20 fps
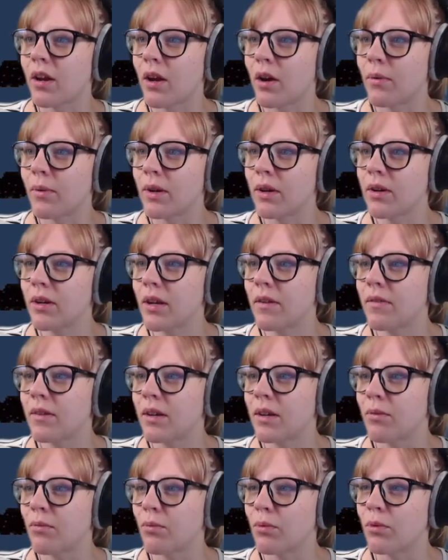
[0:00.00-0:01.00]
Oh, we don't have
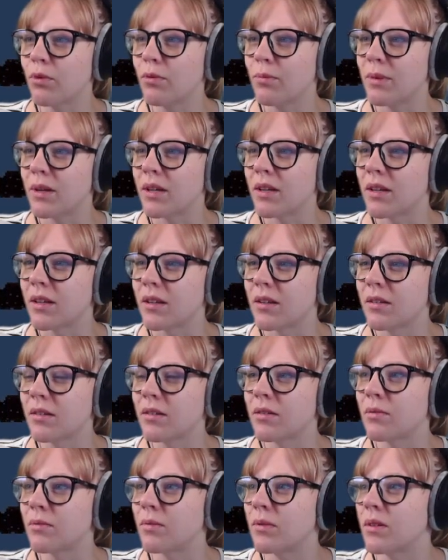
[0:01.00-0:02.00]
any room in here.
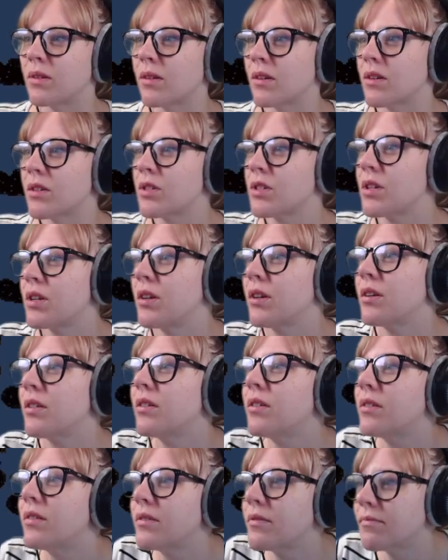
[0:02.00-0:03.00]
Oh gosh.
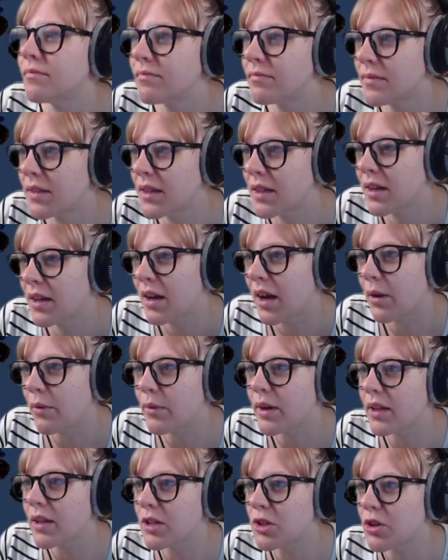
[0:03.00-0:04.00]
I
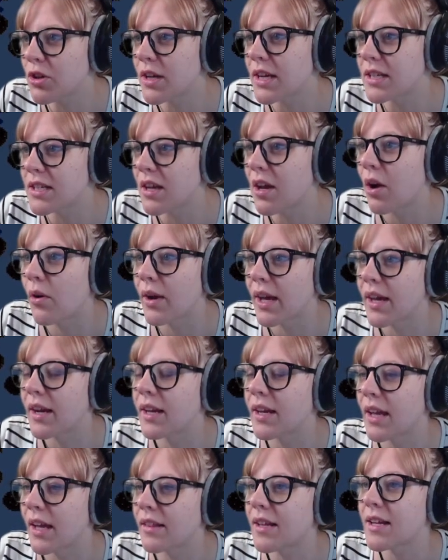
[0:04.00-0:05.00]
really do need to go ahead
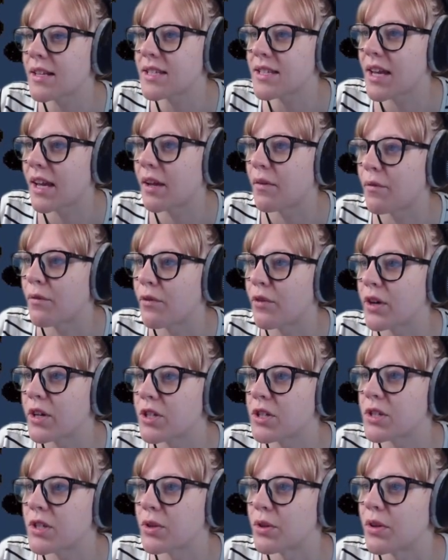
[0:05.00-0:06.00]
and get that second
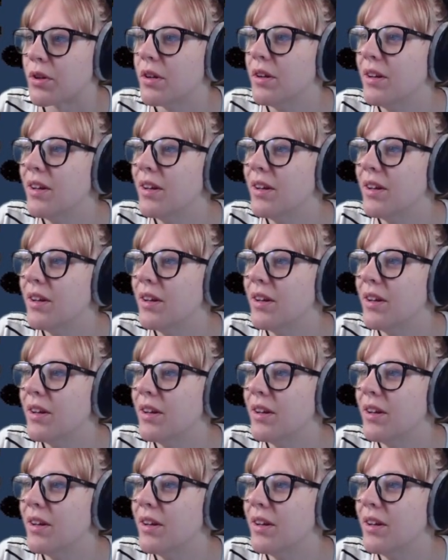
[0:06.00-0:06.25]
fridge soon.